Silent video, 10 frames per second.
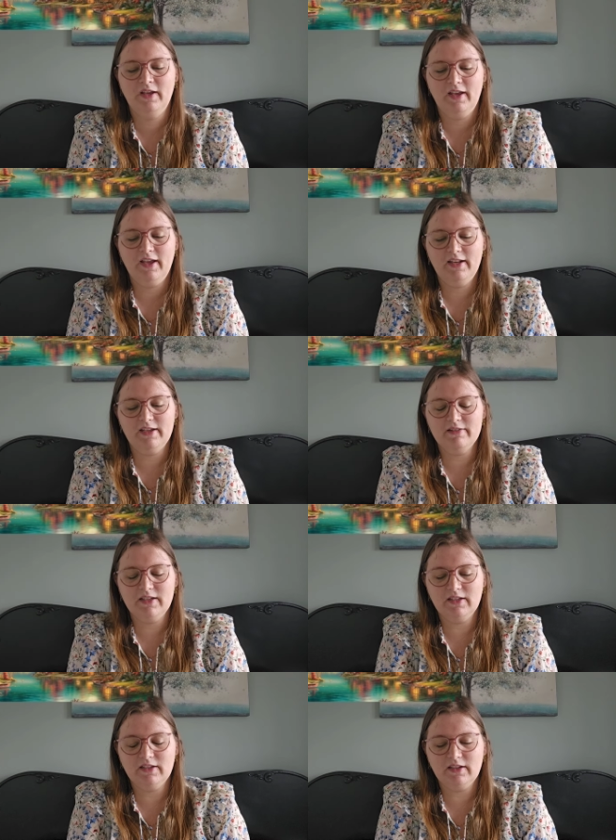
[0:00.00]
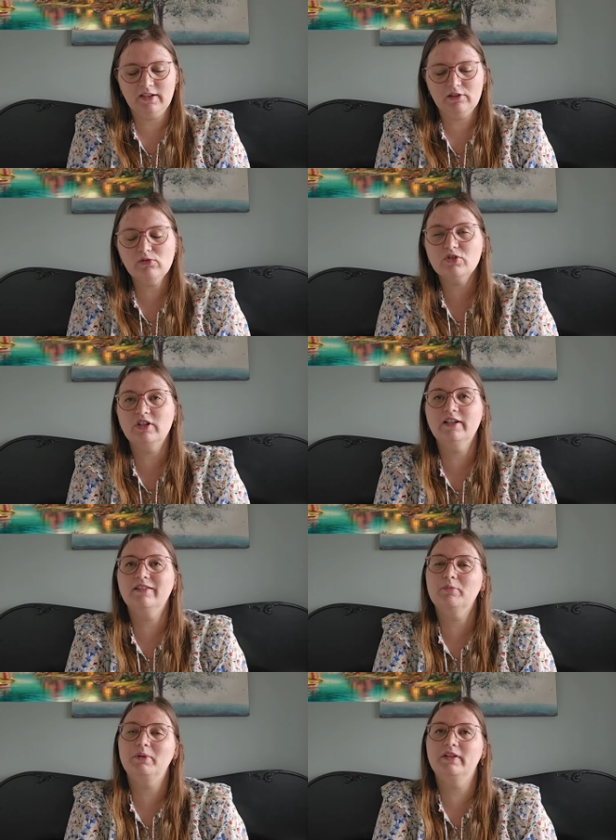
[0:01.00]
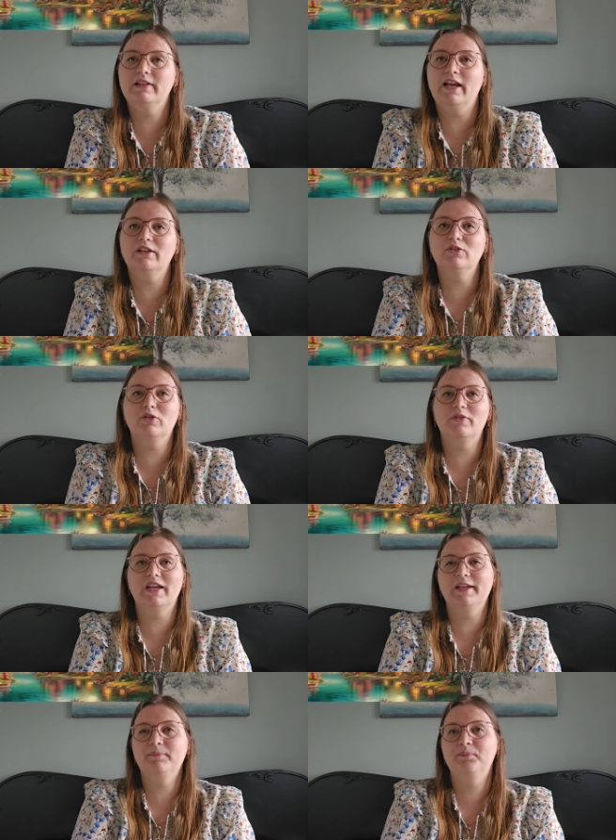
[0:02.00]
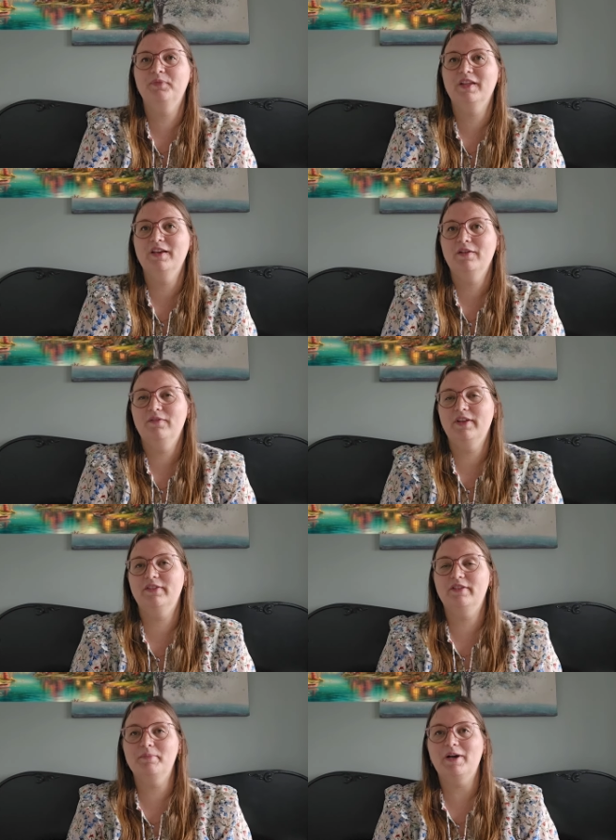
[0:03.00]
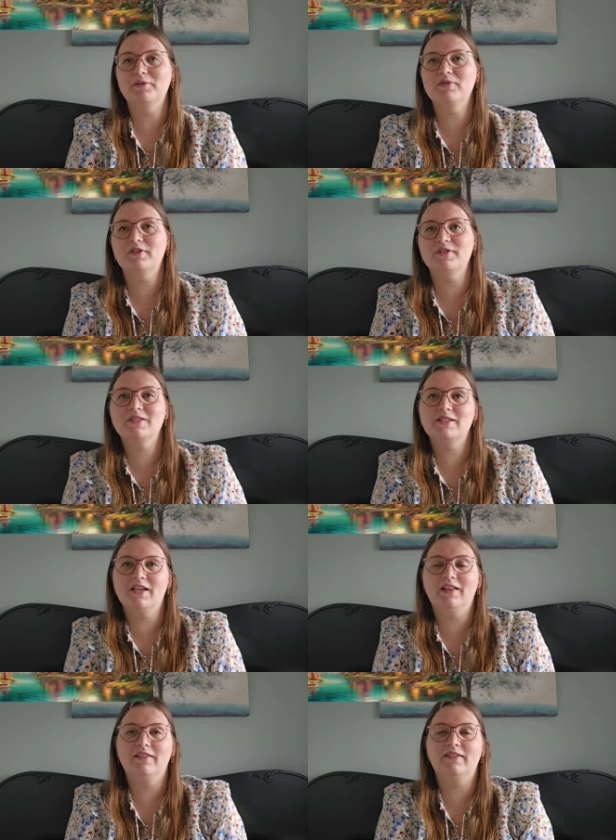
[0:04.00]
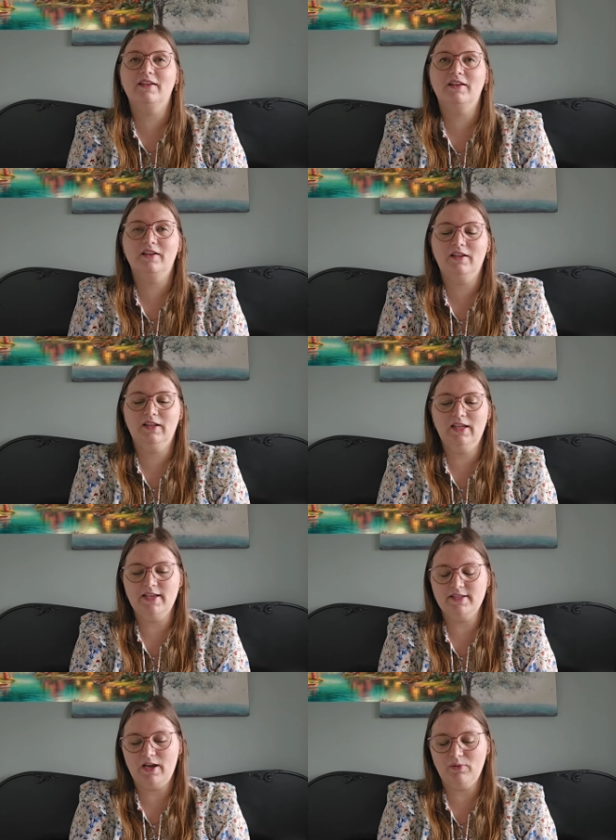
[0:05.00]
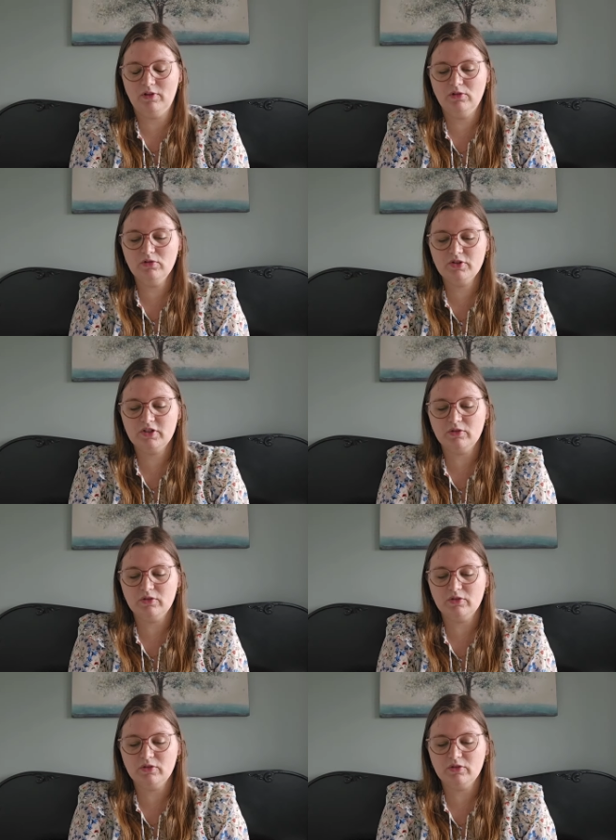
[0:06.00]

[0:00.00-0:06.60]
And I think it looks a little bit like Norway with the mountains, and yes, how it looks.